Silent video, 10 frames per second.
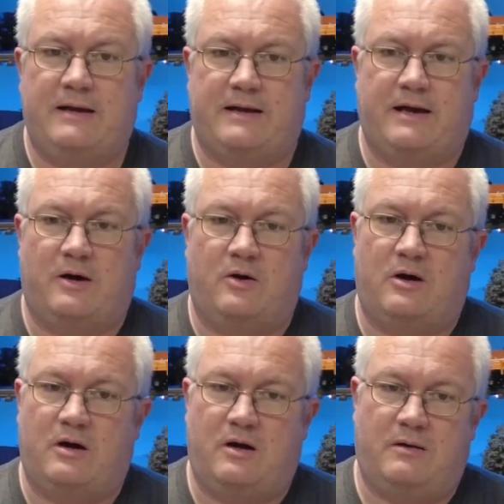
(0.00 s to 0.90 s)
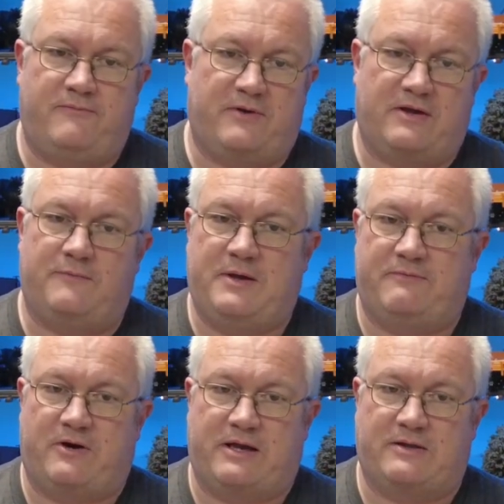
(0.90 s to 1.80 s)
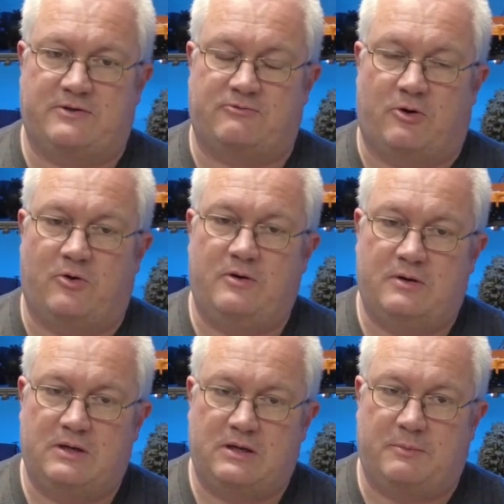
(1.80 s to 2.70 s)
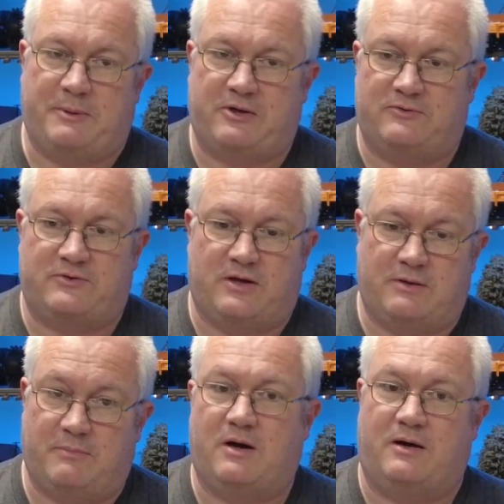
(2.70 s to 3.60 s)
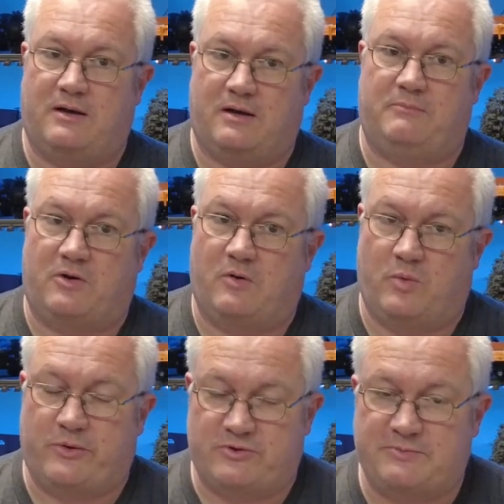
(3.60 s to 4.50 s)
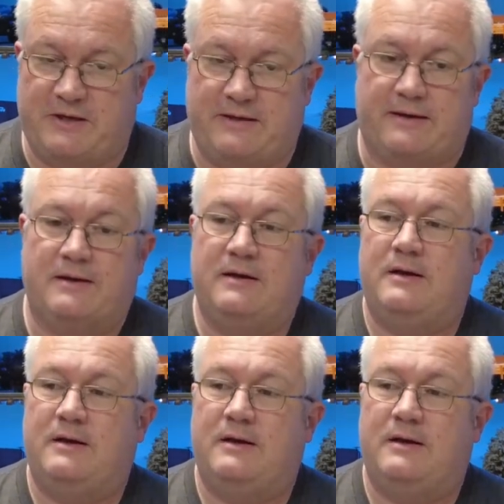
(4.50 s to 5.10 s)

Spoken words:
Now, forgive me if I get this wrong, because I'm not a Welsh speaker,